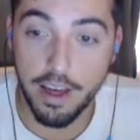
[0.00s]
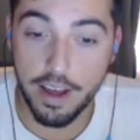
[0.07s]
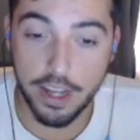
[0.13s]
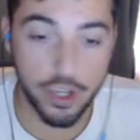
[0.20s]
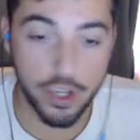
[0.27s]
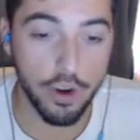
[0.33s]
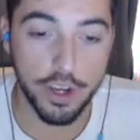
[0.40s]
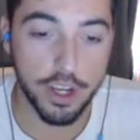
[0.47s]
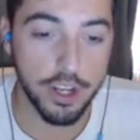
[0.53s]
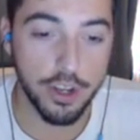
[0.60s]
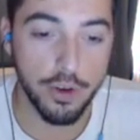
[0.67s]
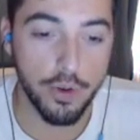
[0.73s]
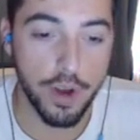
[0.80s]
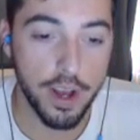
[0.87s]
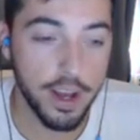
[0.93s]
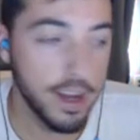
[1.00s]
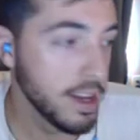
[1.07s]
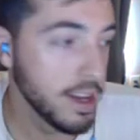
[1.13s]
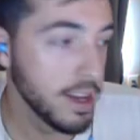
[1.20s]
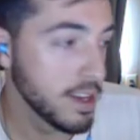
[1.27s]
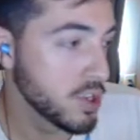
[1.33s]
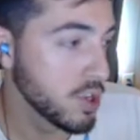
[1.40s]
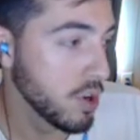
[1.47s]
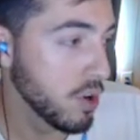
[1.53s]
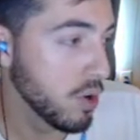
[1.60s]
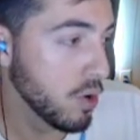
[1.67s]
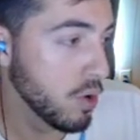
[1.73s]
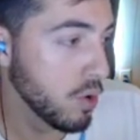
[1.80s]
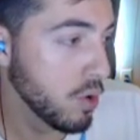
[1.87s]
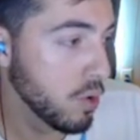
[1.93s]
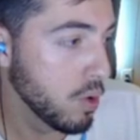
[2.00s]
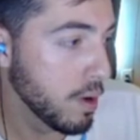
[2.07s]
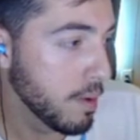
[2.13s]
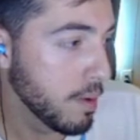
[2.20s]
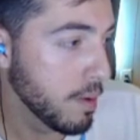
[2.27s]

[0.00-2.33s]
It's all you can do. So